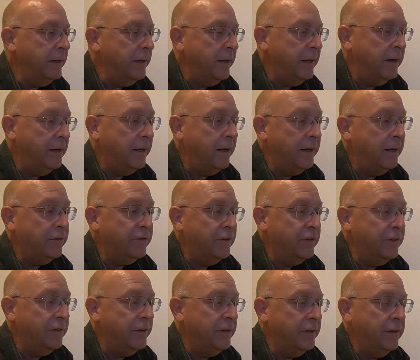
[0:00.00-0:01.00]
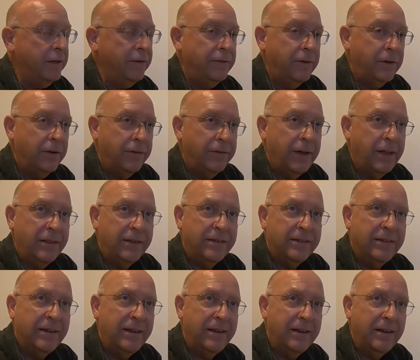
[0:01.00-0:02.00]
And I actually think, even though I've had the
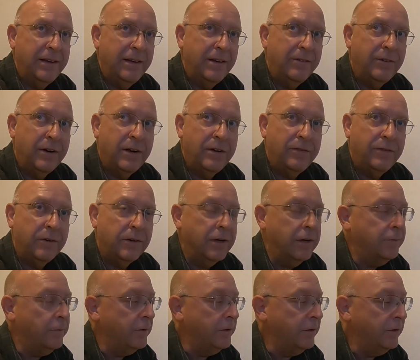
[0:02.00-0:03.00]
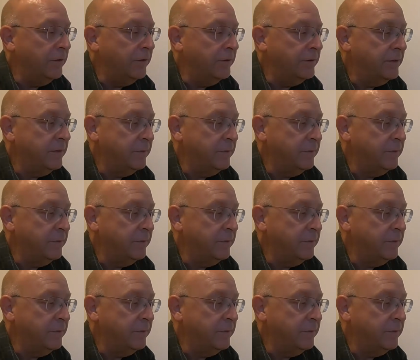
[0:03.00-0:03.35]
sight laying around for a couple of years,